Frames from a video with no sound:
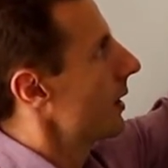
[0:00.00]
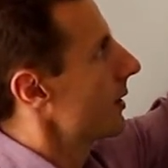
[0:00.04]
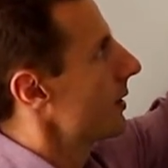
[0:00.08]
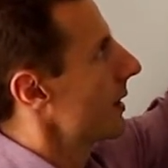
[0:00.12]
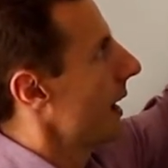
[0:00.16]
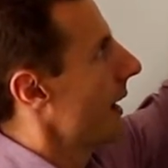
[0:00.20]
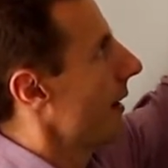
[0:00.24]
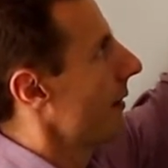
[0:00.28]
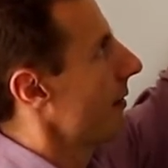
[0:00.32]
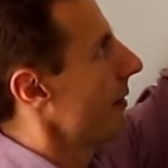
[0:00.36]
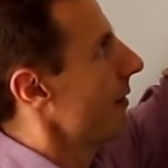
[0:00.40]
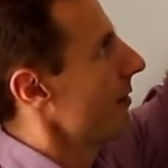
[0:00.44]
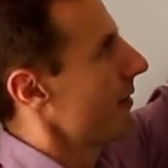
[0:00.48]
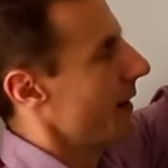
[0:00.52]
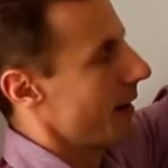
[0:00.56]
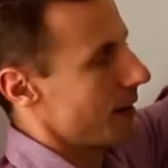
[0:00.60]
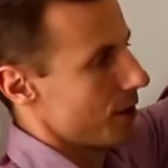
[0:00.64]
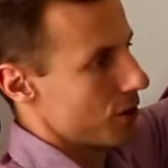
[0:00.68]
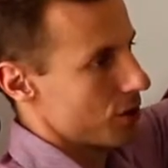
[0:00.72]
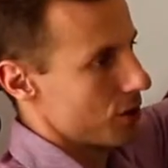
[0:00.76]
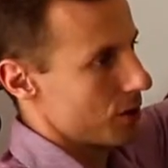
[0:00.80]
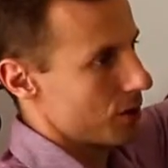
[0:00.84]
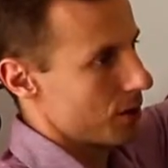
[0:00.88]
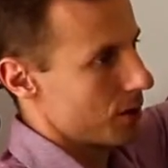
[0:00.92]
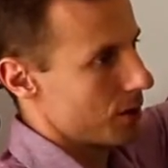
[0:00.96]
take the
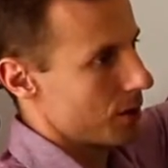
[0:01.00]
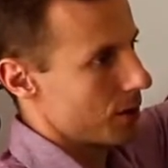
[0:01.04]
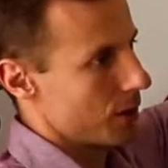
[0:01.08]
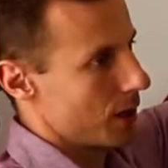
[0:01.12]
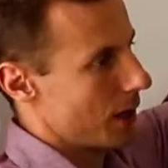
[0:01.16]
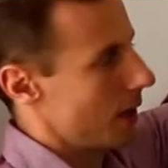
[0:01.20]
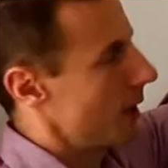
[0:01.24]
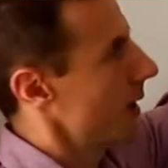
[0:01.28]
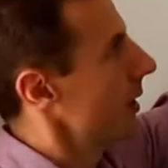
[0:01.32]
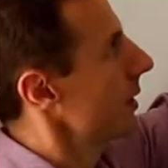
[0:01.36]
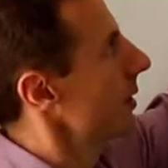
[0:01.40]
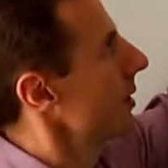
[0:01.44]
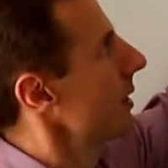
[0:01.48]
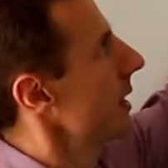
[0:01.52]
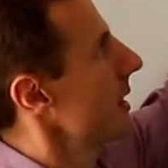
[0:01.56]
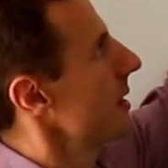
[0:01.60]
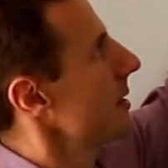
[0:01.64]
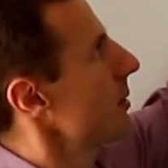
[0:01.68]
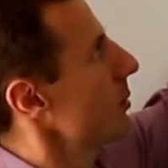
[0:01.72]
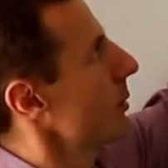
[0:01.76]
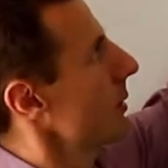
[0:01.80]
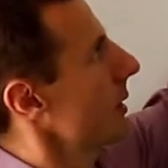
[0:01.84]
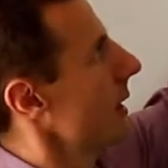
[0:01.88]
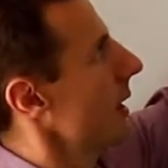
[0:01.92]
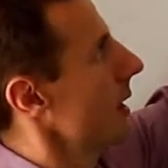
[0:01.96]
function,
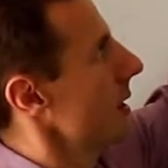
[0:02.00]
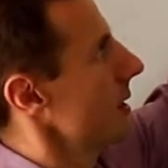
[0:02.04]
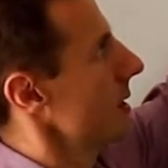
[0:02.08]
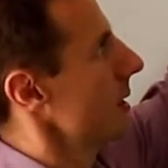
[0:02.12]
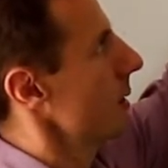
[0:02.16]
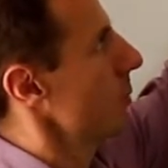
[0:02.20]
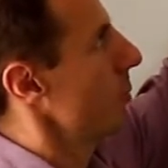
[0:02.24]
discretize